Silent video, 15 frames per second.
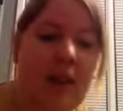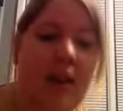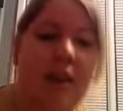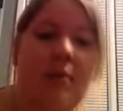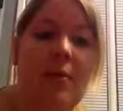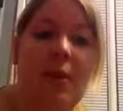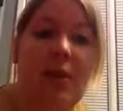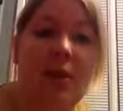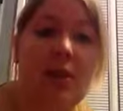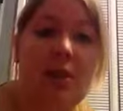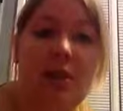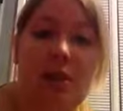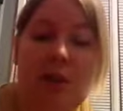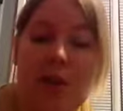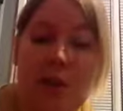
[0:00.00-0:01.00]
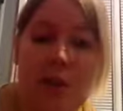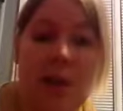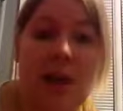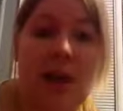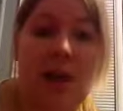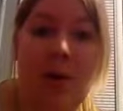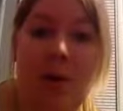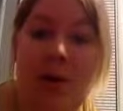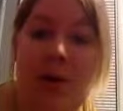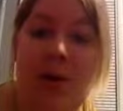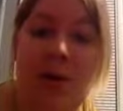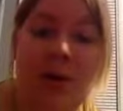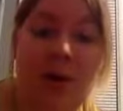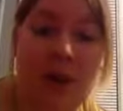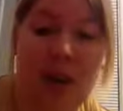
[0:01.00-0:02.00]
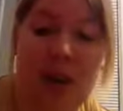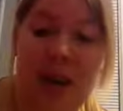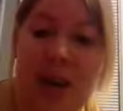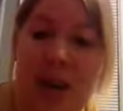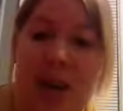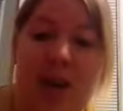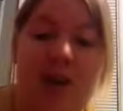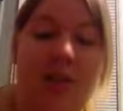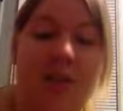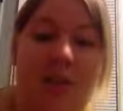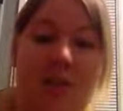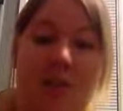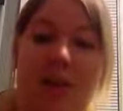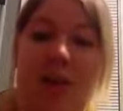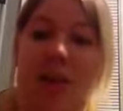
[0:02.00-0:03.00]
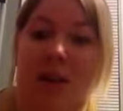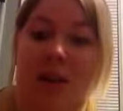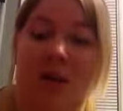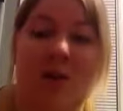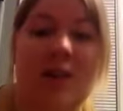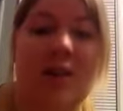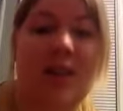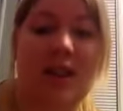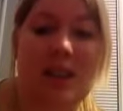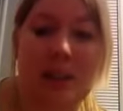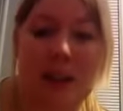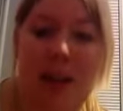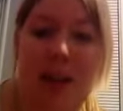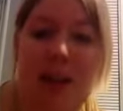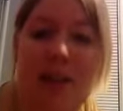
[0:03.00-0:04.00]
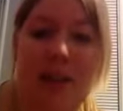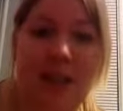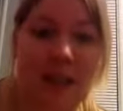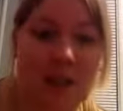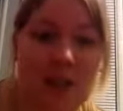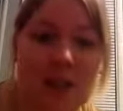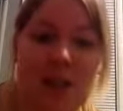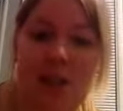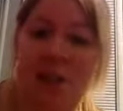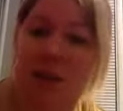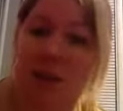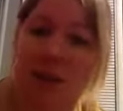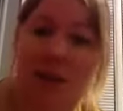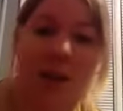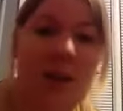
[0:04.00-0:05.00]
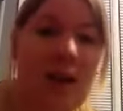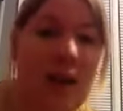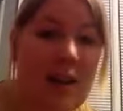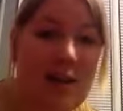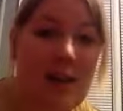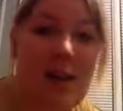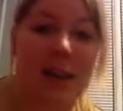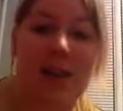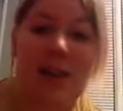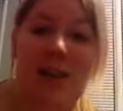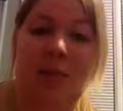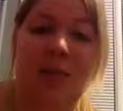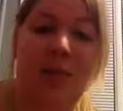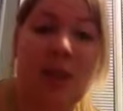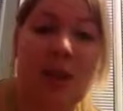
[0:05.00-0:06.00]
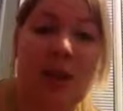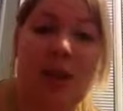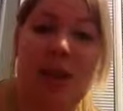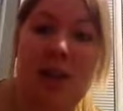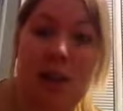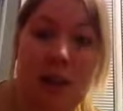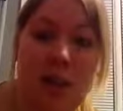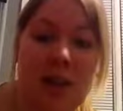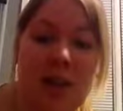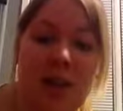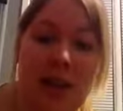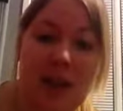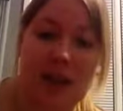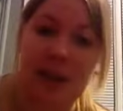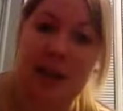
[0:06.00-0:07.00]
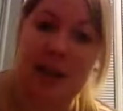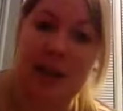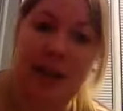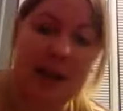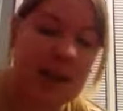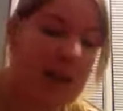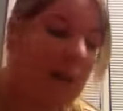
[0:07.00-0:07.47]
It really shows me how well you're learning, and it shows me that you guys are really paying attention, because a lot of you had some really interesting ideas.